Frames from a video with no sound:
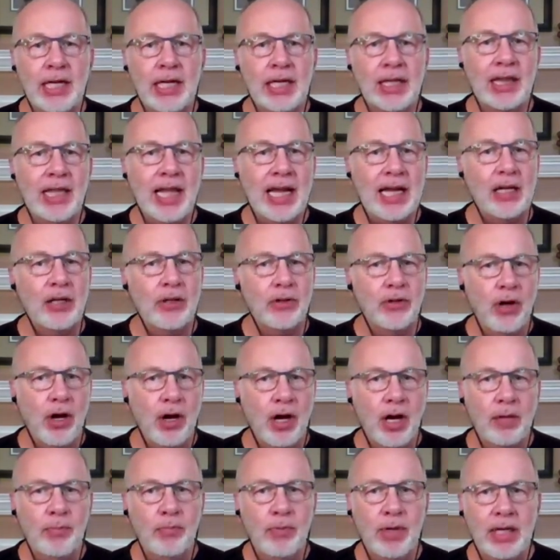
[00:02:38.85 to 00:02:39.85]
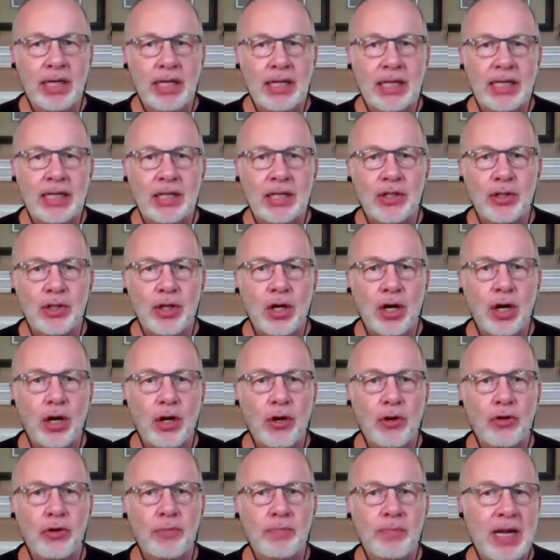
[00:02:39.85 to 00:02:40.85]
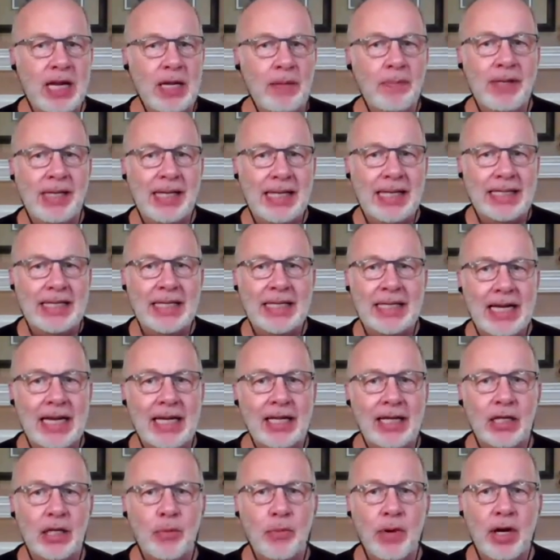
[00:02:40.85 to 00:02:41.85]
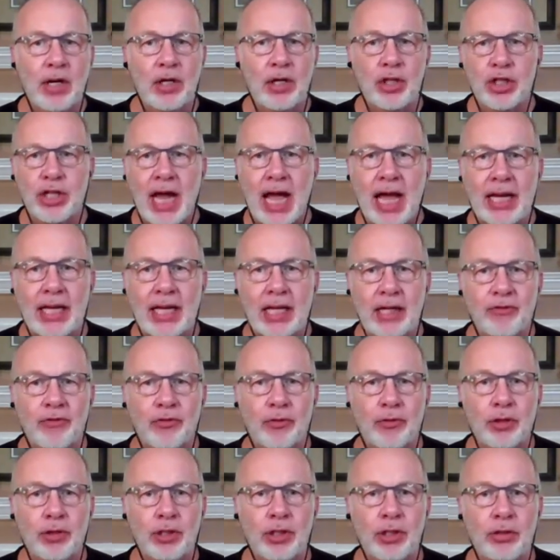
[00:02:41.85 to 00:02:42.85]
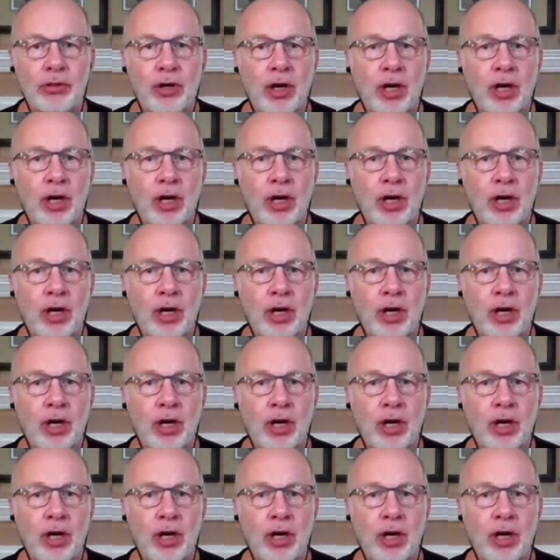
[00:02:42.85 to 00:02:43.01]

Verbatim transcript: Later on, when it gets cold, maybe it's an innerwear jacket for you,